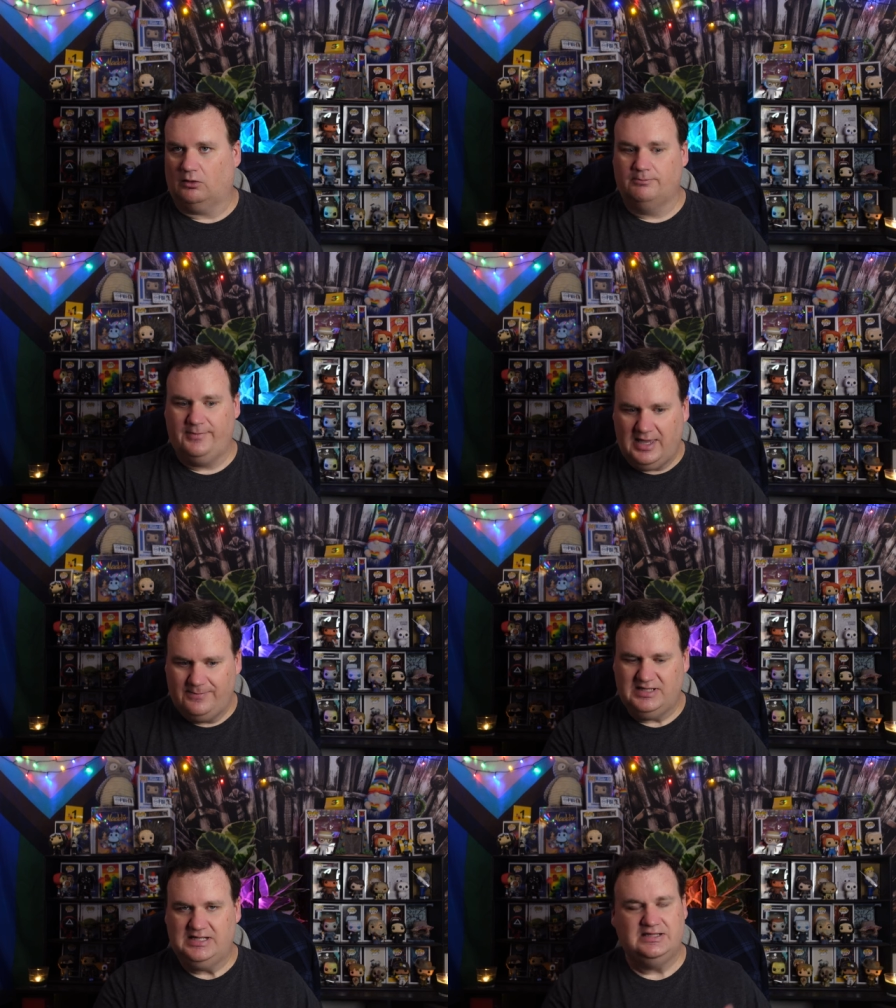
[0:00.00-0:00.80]
or
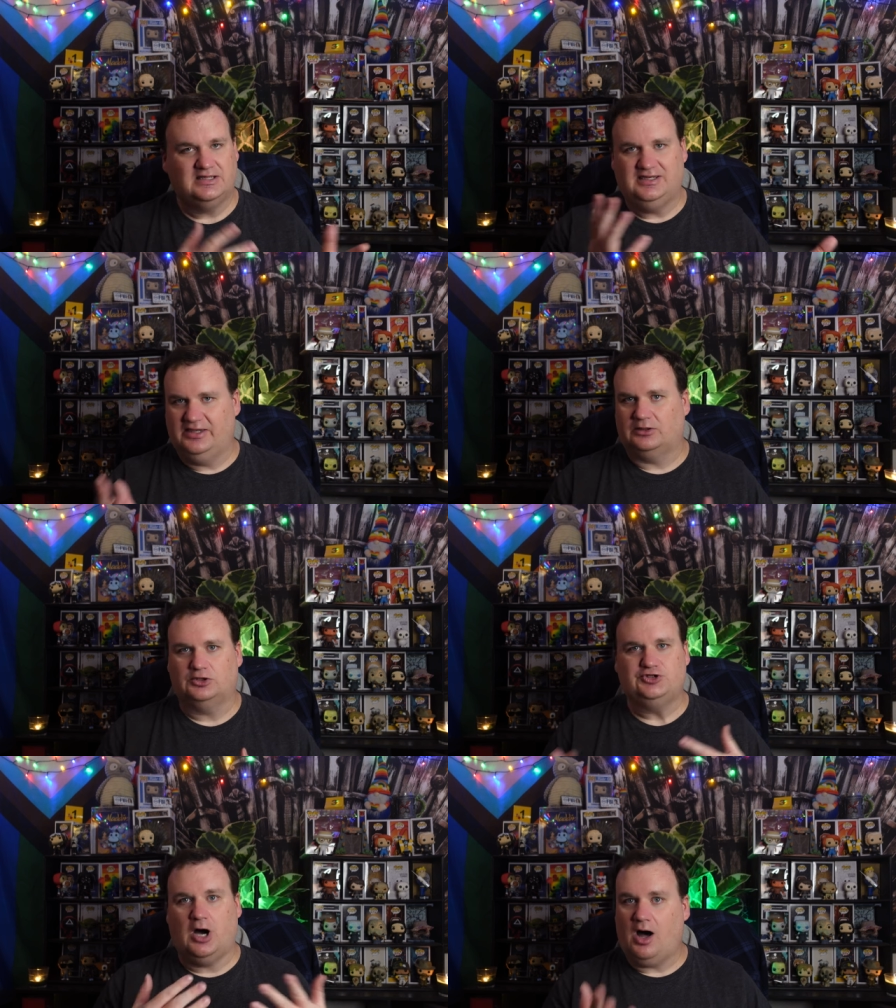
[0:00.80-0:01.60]
maybe the
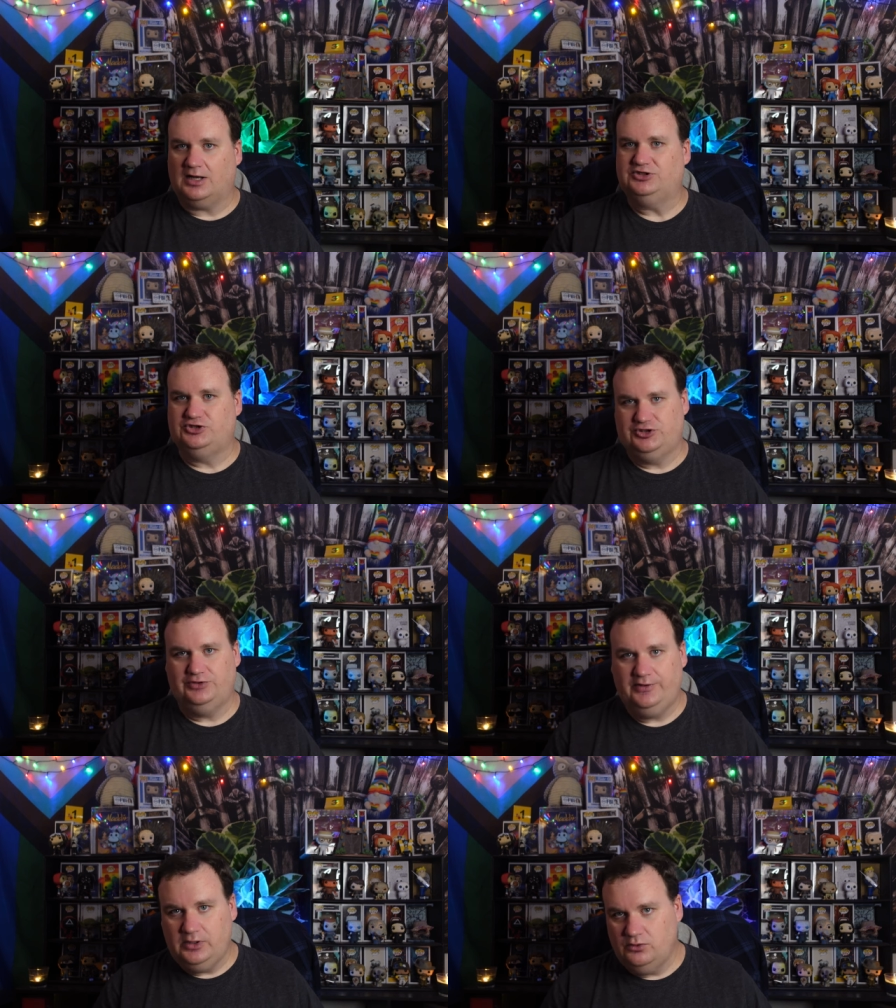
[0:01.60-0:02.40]
killer talked to
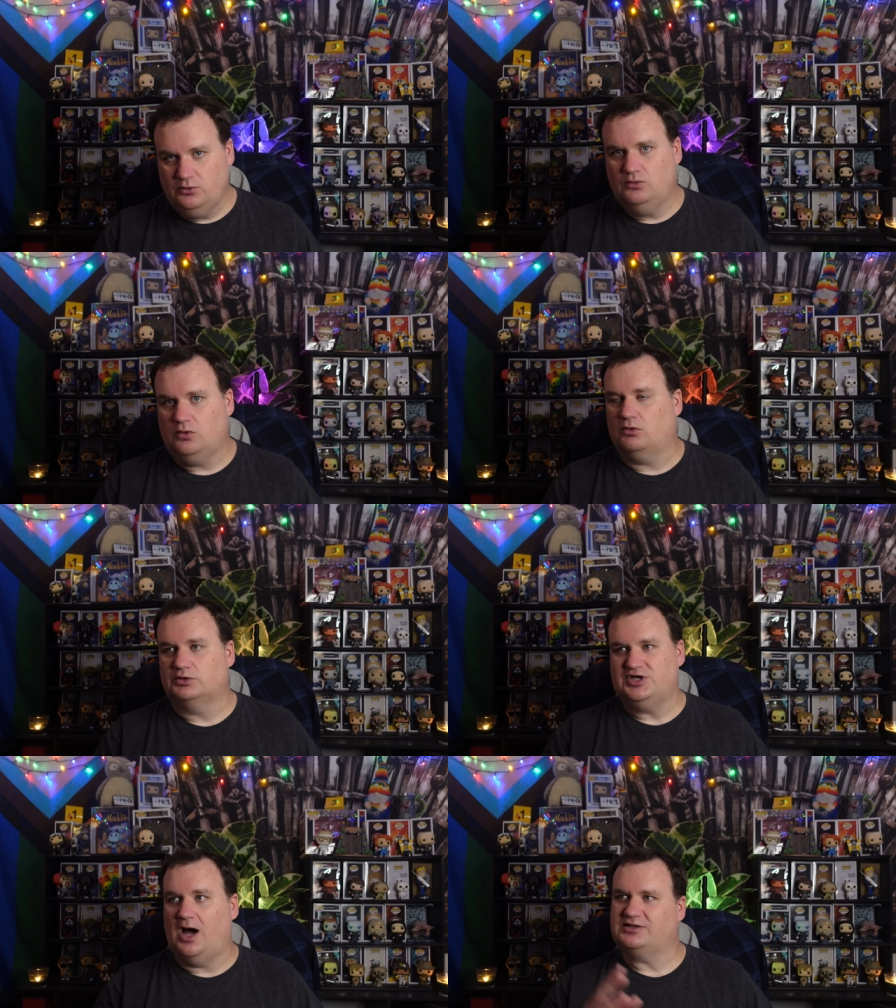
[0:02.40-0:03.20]
you
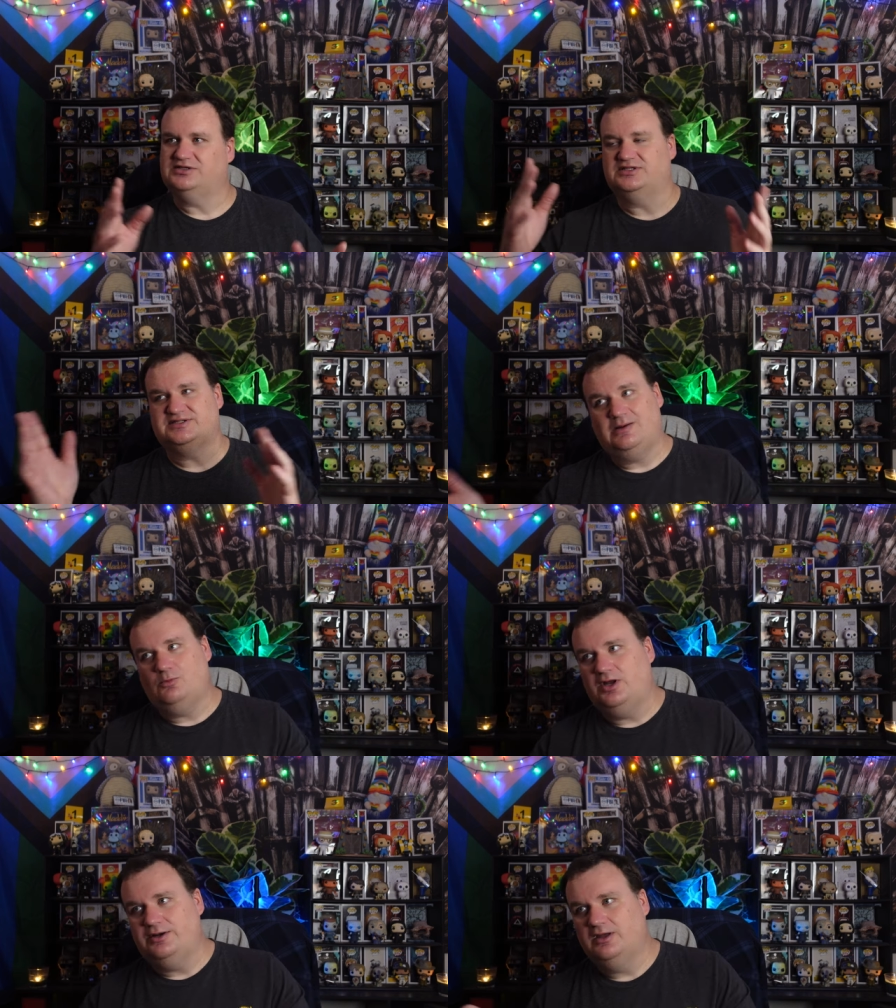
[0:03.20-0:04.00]
or talked to
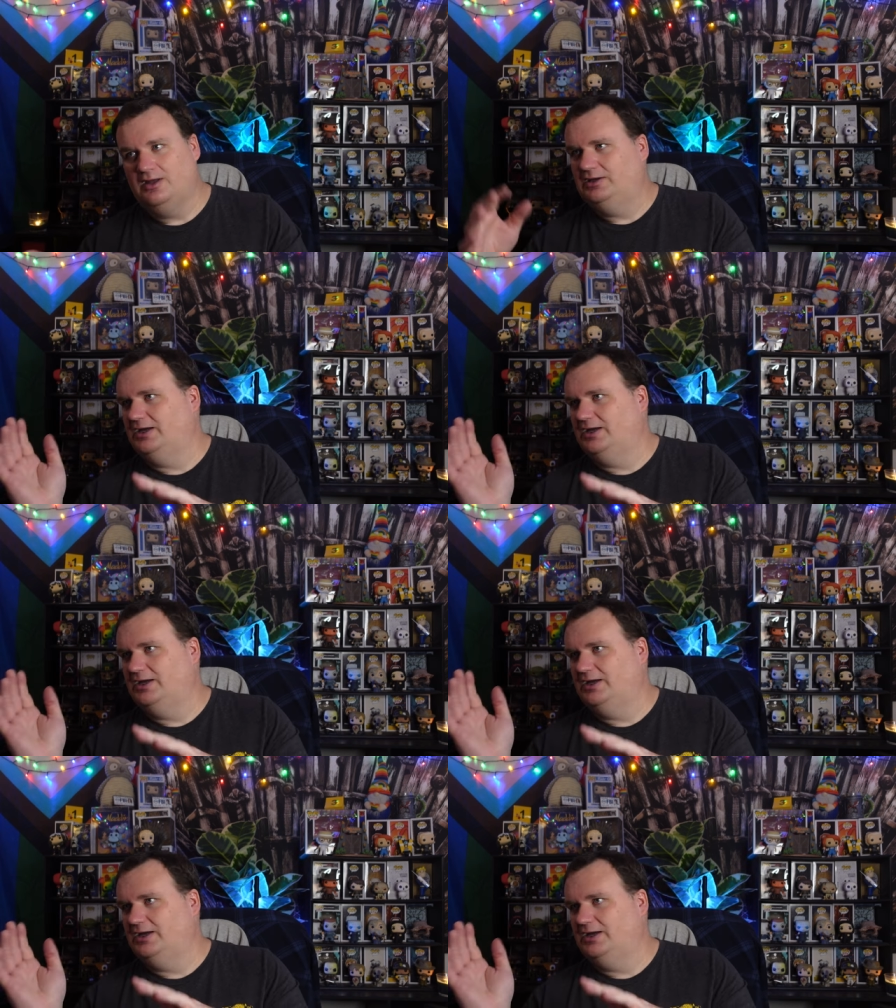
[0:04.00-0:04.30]
someone,